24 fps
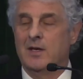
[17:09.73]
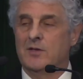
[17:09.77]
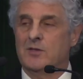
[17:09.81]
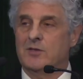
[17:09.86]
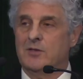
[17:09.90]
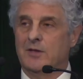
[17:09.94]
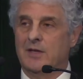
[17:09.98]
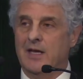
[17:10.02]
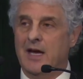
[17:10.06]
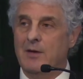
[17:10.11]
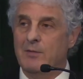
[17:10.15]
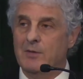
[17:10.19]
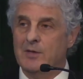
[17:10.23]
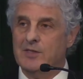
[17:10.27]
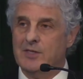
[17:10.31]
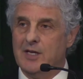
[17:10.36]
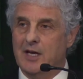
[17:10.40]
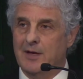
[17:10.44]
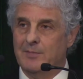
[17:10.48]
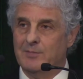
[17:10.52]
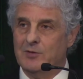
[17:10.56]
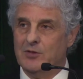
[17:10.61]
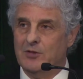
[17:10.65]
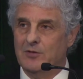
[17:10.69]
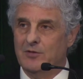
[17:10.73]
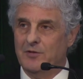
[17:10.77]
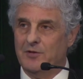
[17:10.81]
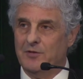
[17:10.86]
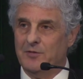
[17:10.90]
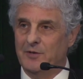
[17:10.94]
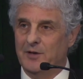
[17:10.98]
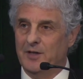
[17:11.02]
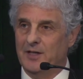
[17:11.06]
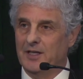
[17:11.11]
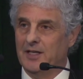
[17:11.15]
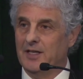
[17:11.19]
So that was option
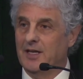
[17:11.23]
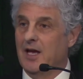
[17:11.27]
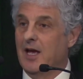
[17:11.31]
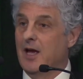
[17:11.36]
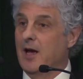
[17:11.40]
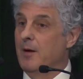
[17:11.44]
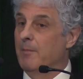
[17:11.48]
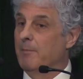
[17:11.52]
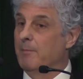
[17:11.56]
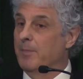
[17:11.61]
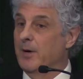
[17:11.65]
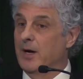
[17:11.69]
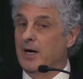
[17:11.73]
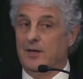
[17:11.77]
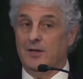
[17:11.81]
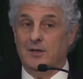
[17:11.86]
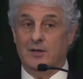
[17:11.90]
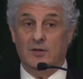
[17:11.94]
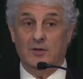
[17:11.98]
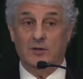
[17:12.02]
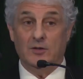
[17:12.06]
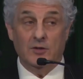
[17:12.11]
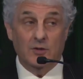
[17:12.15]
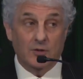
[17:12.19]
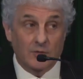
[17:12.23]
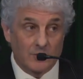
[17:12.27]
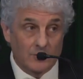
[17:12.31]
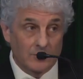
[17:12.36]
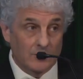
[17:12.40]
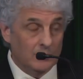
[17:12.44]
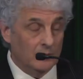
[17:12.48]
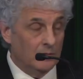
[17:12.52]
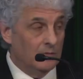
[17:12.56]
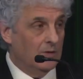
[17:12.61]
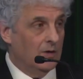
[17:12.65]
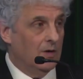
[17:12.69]
three. But
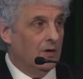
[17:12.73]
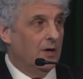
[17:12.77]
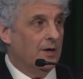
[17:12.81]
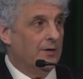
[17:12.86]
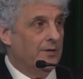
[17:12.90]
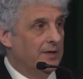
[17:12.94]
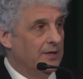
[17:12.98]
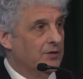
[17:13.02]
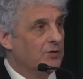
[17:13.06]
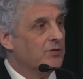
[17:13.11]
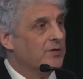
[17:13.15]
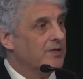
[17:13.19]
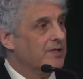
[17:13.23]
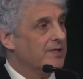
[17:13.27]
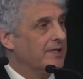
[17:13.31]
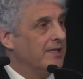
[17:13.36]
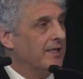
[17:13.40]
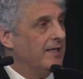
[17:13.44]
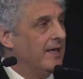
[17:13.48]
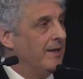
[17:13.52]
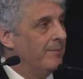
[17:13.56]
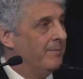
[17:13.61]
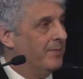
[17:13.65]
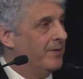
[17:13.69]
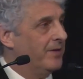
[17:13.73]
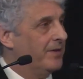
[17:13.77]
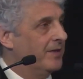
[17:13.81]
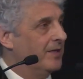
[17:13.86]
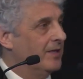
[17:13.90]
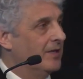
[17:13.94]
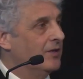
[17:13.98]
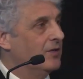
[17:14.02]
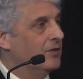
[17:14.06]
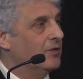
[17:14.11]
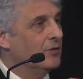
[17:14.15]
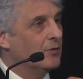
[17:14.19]
you are interested in
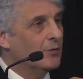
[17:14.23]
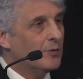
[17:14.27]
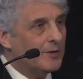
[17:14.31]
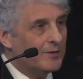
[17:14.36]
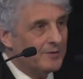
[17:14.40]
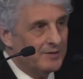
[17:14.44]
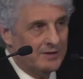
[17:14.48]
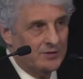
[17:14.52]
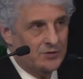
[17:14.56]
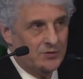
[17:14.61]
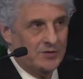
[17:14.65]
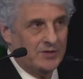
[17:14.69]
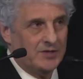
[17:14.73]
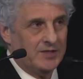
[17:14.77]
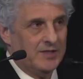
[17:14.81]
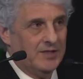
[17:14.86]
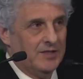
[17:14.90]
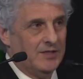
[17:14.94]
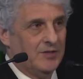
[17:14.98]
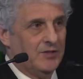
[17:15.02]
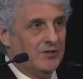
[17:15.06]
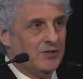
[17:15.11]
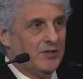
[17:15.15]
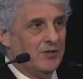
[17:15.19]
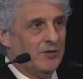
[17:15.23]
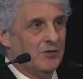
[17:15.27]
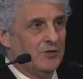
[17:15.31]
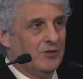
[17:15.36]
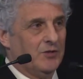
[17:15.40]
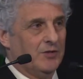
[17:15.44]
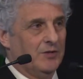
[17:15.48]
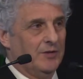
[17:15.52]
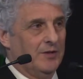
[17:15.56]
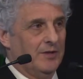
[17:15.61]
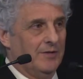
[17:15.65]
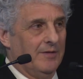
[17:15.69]
empathy. You are interested in
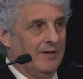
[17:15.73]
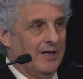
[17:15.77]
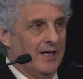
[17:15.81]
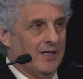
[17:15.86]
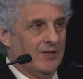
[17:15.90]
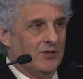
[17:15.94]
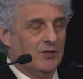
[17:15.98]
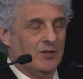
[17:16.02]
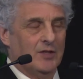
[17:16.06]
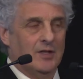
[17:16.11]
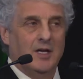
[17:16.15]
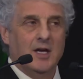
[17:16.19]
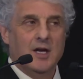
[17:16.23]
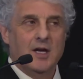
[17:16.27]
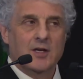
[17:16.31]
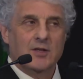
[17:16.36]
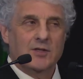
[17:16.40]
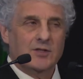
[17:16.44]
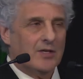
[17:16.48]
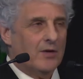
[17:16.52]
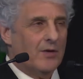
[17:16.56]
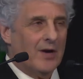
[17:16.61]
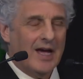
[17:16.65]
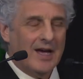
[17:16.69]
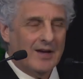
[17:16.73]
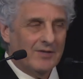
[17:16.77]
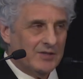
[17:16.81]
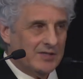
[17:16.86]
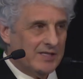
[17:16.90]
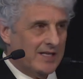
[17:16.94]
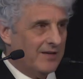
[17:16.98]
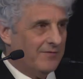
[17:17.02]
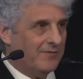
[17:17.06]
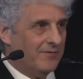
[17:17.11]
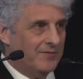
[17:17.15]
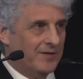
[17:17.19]
social interaction. So, how
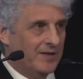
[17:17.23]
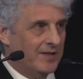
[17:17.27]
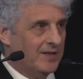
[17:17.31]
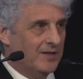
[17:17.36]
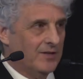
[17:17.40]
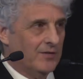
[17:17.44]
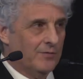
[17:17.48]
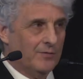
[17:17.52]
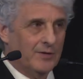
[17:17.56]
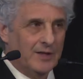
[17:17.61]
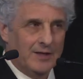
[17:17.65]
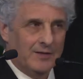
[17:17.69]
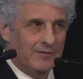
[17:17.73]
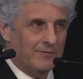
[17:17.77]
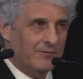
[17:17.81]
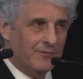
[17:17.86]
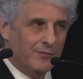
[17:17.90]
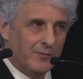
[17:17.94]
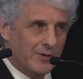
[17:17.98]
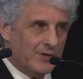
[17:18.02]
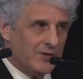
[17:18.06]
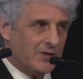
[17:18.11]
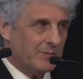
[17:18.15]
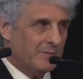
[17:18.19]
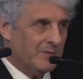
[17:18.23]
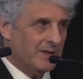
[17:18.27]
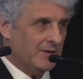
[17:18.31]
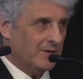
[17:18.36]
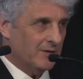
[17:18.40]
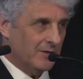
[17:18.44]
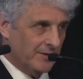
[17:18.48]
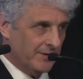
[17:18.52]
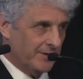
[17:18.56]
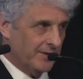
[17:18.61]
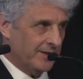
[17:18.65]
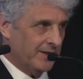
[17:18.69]
does that fit into
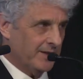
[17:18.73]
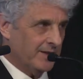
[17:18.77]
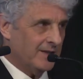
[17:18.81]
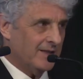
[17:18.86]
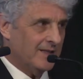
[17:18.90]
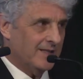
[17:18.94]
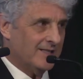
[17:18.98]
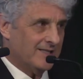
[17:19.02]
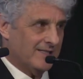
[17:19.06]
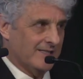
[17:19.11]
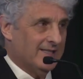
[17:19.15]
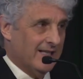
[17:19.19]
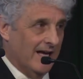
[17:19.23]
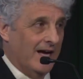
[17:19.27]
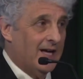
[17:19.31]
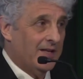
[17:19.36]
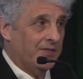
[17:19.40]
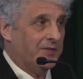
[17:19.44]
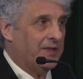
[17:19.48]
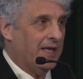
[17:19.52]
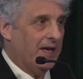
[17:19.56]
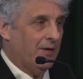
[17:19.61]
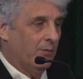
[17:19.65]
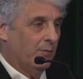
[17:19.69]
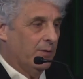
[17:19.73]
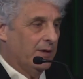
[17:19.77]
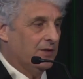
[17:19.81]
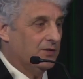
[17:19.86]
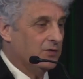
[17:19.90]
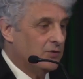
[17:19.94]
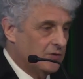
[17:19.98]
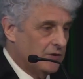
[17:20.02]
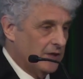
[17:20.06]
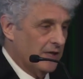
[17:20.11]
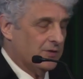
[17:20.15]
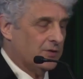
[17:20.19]
reinforcement learning? It's not that we
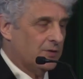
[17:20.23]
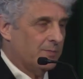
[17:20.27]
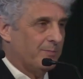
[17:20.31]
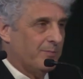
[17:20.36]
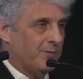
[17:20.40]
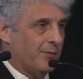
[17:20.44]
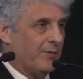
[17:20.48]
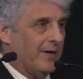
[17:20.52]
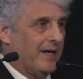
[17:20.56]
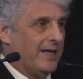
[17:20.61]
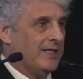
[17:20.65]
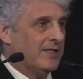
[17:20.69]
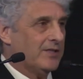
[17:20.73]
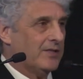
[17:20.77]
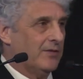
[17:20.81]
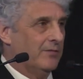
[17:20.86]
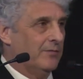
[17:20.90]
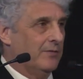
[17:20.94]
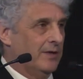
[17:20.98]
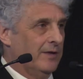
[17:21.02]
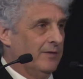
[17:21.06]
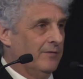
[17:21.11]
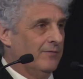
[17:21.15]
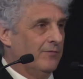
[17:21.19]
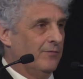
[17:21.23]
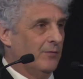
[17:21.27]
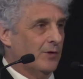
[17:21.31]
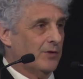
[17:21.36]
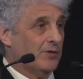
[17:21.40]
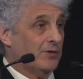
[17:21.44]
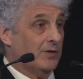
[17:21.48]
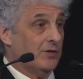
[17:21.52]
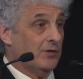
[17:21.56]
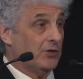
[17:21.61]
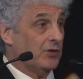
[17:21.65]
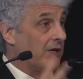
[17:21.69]
just praise and
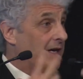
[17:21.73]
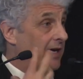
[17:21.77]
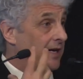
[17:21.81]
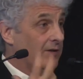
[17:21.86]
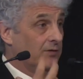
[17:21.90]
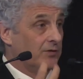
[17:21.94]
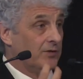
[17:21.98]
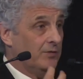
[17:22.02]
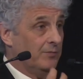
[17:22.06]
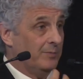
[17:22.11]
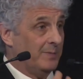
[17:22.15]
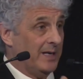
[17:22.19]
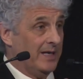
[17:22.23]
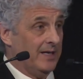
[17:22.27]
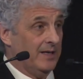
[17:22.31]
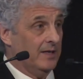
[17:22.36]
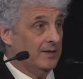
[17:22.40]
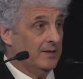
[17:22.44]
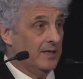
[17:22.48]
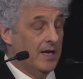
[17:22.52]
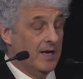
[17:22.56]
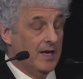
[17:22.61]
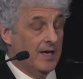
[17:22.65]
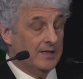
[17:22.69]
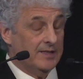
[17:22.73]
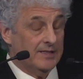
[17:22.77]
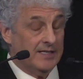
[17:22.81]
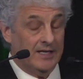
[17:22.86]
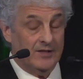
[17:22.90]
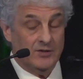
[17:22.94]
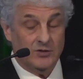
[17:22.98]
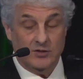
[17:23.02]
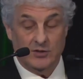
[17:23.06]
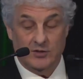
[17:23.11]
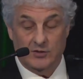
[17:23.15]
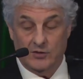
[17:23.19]
reinforce our child to pay
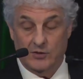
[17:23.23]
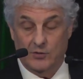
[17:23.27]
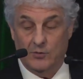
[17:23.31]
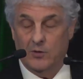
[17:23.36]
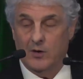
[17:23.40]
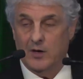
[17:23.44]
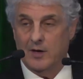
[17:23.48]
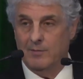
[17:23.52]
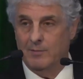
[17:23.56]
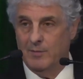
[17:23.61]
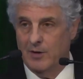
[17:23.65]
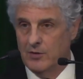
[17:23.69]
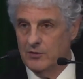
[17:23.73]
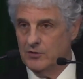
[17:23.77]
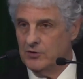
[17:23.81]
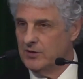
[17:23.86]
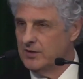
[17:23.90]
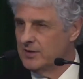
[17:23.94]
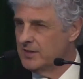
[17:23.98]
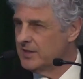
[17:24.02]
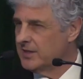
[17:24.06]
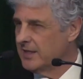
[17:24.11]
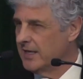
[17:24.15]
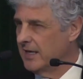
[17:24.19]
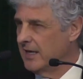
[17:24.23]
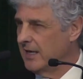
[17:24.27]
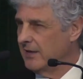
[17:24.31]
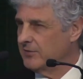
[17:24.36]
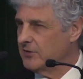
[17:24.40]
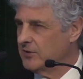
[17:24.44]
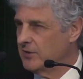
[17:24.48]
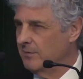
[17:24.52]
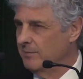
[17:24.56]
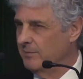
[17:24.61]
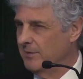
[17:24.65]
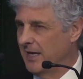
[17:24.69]
attention to our emotions, they
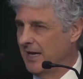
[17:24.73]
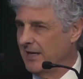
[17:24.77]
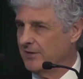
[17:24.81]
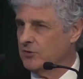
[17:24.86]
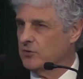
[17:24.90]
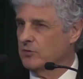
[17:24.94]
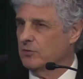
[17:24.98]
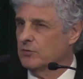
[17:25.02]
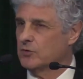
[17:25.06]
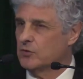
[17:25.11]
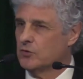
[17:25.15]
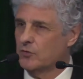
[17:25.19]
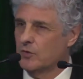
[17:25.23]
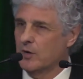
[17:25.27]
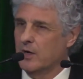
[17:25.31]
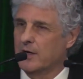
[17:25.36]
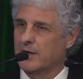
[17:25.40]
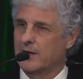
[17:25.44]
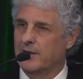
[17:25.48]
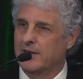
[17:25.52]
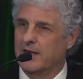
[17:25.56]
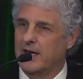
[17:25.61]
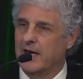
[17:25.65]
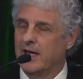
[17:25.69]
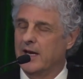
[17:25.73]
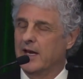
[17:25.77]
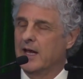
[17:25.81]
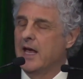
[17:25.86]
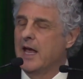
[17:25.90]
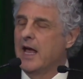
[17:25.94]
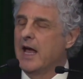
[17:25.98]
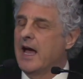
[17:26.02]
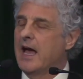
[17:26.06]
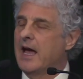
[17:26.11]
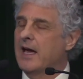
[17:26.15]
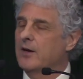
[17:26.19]
have some natural draw to that.
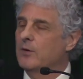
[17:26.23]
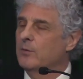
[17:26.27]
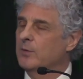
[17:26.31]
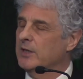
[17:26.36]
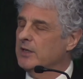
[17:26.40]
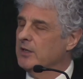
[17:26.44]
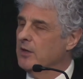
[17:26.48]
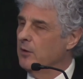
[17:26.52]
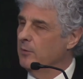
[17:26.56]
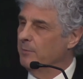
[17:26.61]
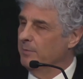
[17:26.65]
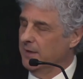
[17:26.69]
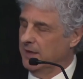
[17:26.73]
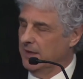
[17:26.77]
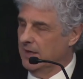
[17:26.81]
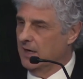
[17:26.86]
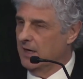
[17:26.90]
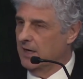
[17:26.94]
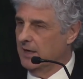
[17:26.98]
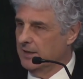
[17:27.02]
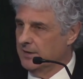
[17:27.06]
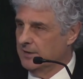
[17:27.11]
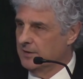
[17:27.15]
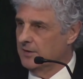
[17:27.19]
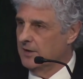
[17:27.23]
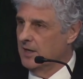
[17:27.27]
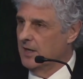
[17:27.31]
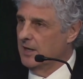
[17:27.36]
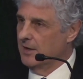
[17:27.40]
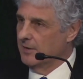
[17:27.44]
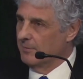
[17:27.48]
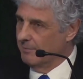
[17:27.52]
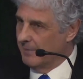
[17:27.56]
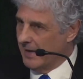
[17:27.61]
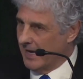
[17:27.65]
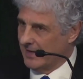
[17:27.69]
How do we go beyond
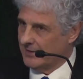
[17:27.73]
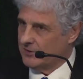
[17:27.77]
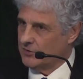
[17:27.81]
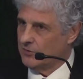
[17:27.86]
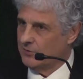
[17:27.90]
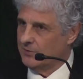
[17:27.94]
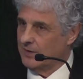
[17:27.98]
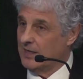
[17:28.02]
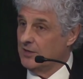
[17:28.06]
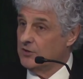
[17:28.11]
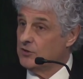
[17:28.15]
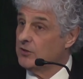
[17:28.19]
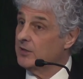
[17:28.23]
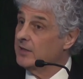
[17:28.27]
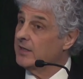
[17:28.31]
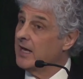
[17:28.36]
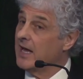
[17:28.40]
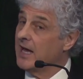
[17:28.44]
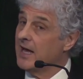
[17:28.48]
maturation?